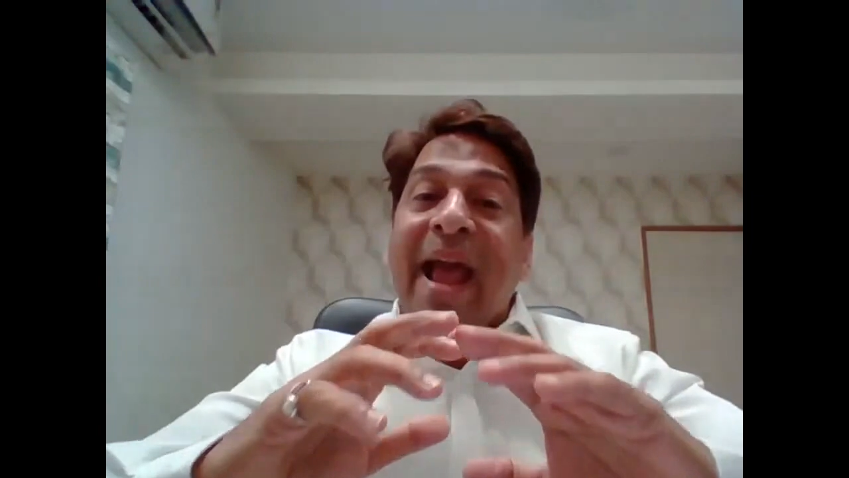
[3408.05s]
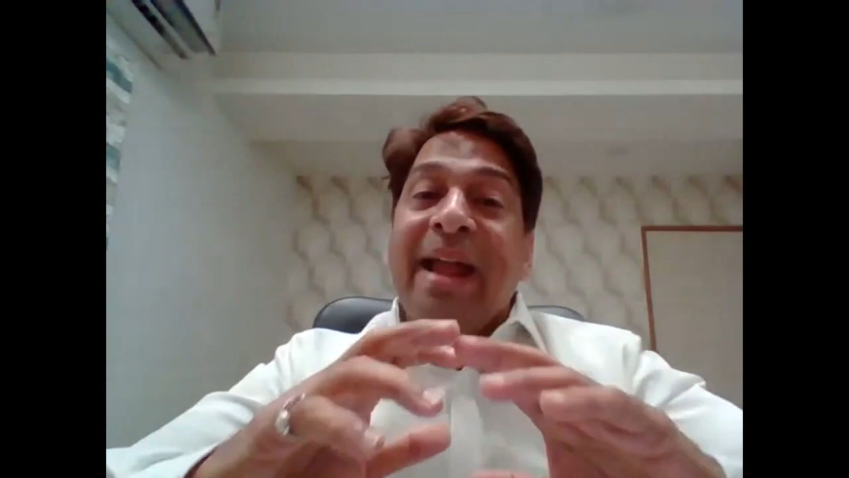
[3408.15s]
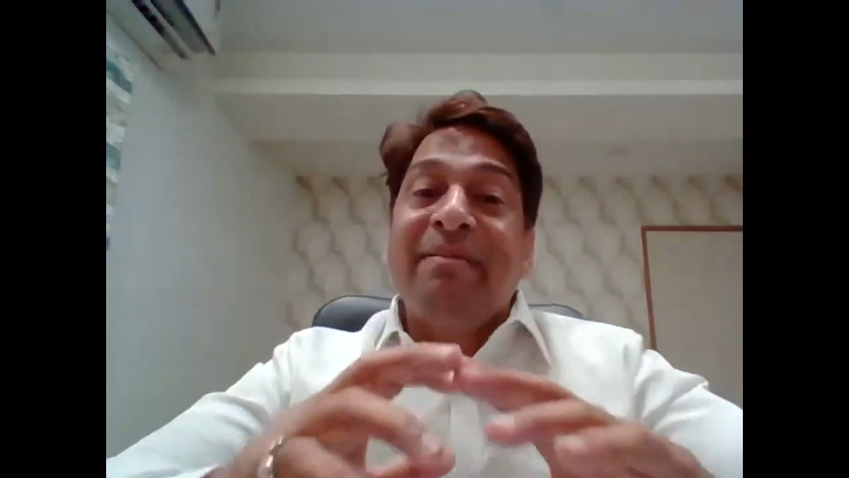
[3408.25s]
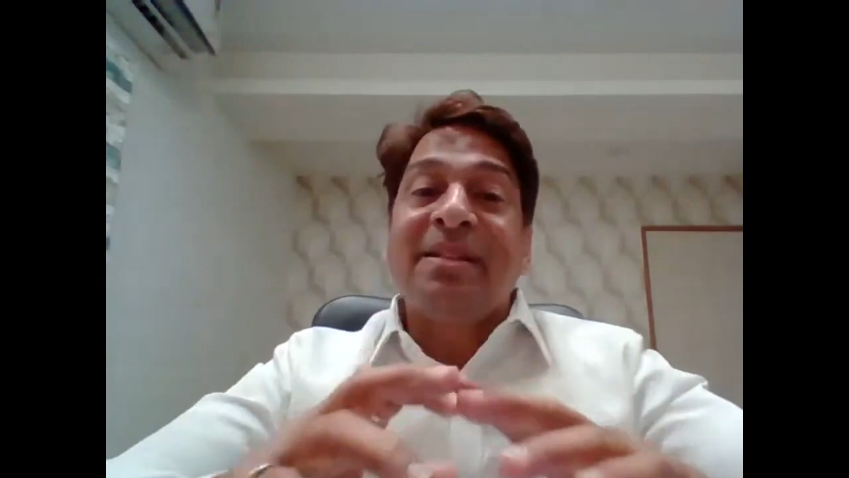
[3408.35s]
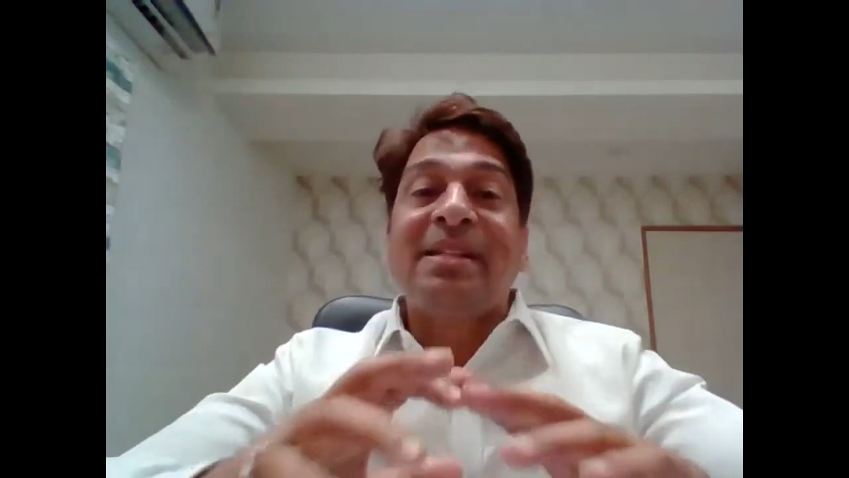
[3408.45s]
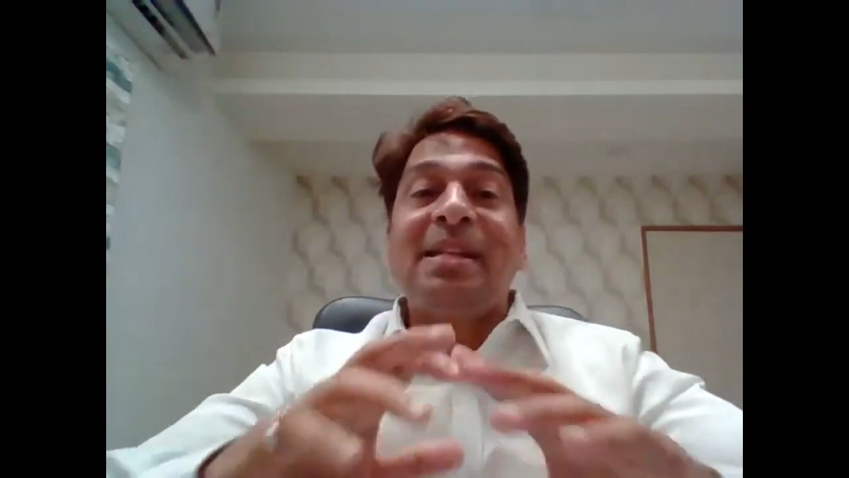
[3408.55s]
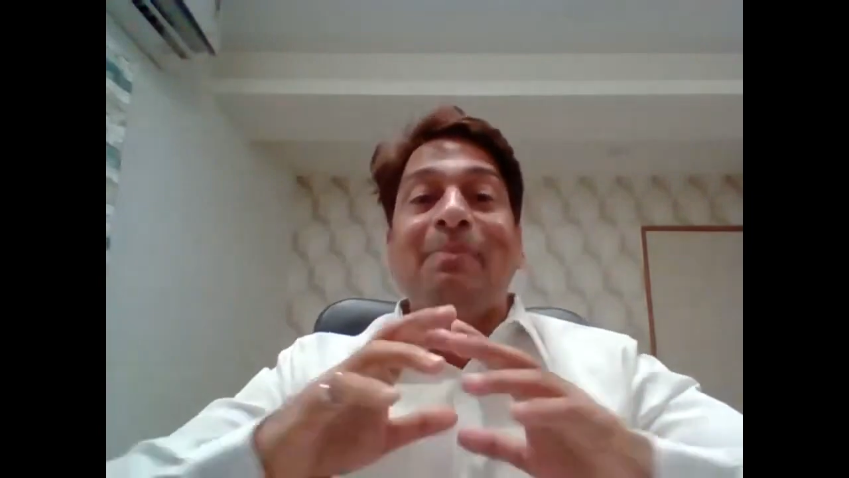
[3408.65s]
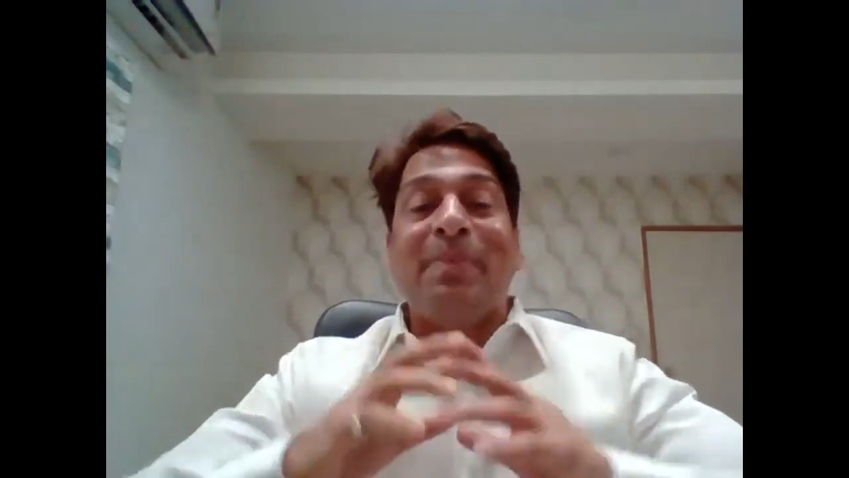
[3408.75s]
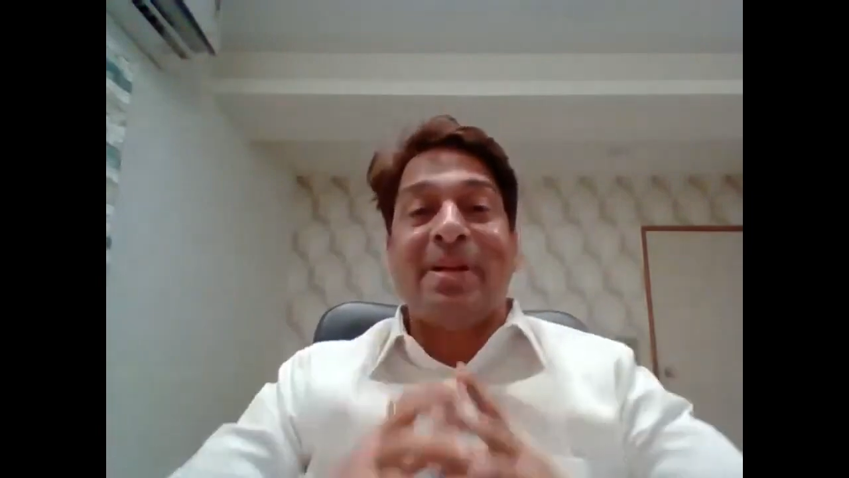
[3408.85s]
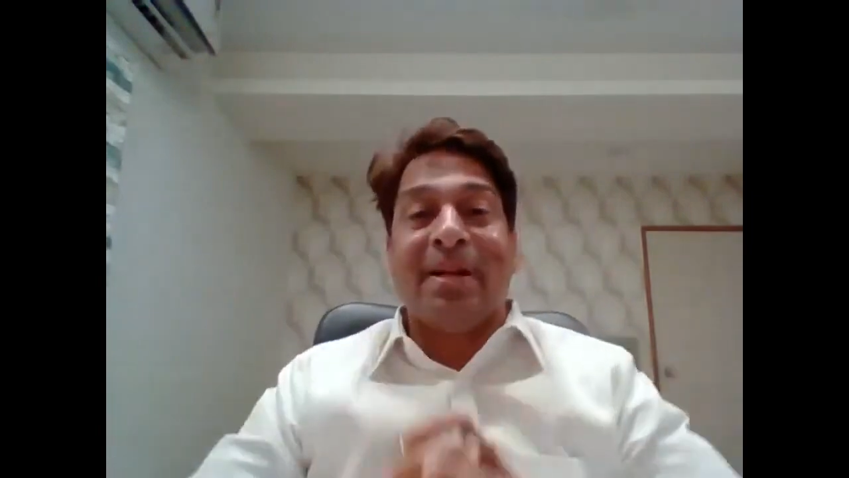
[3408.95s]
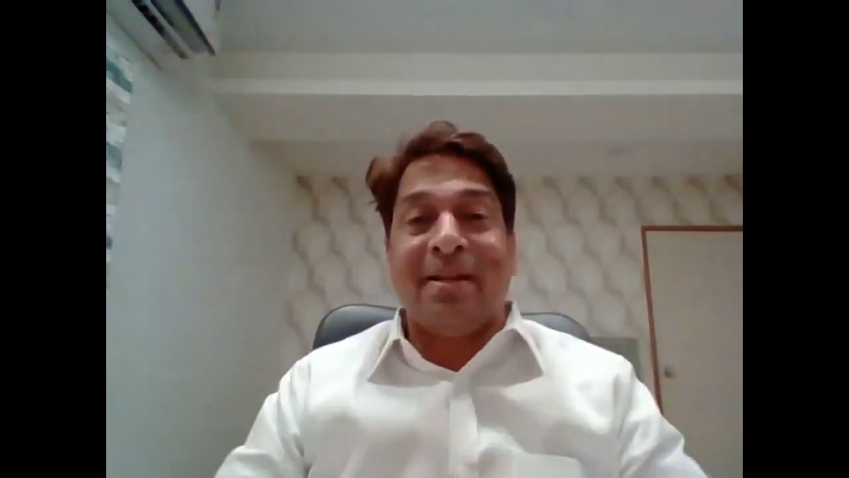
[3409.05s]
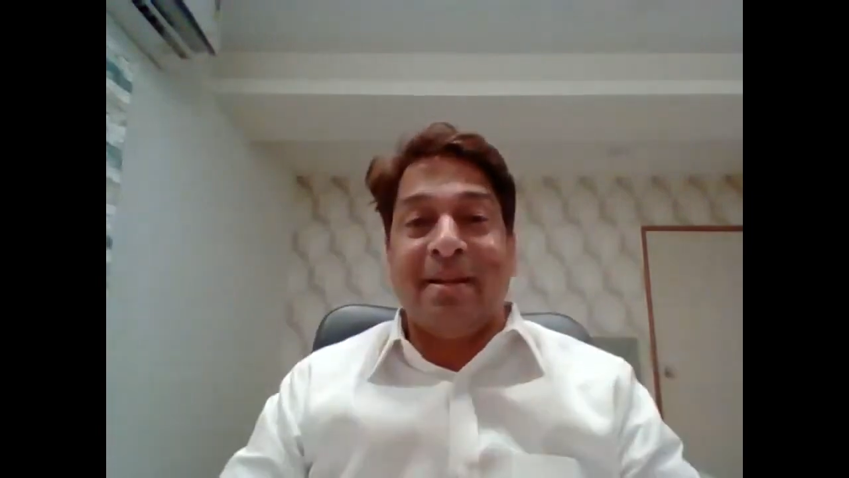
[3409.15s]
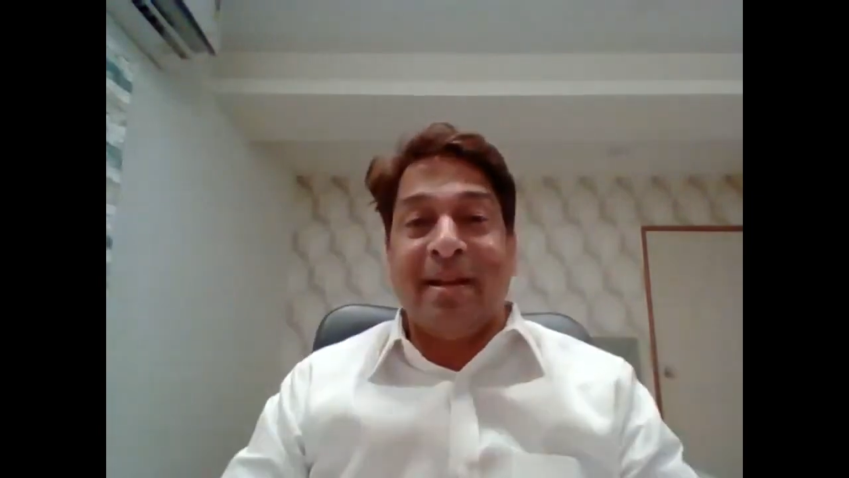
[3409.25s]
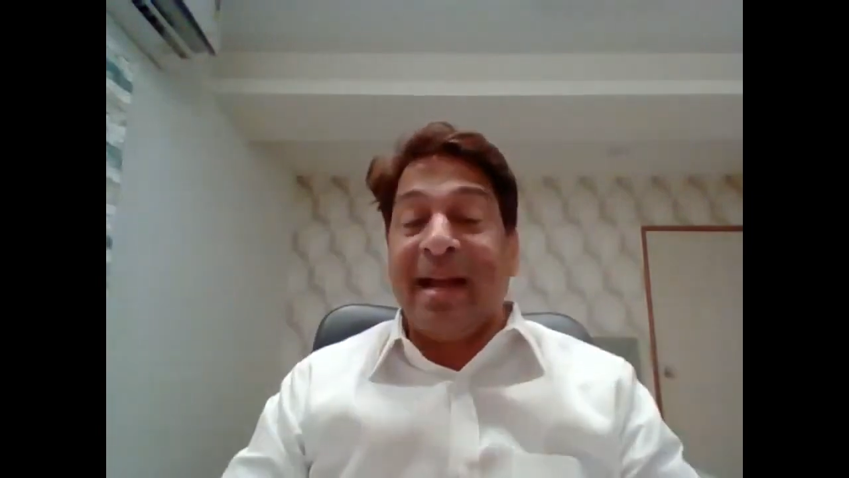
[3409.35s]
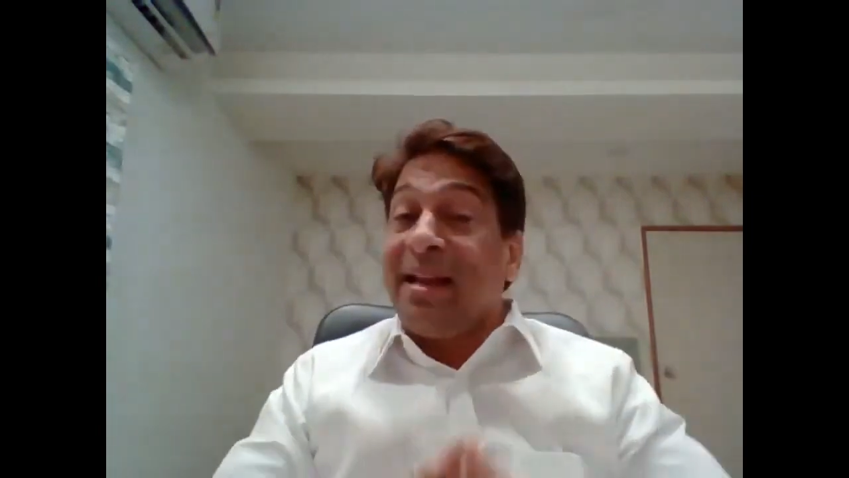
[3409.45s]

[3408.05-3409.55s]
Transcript: and recipient.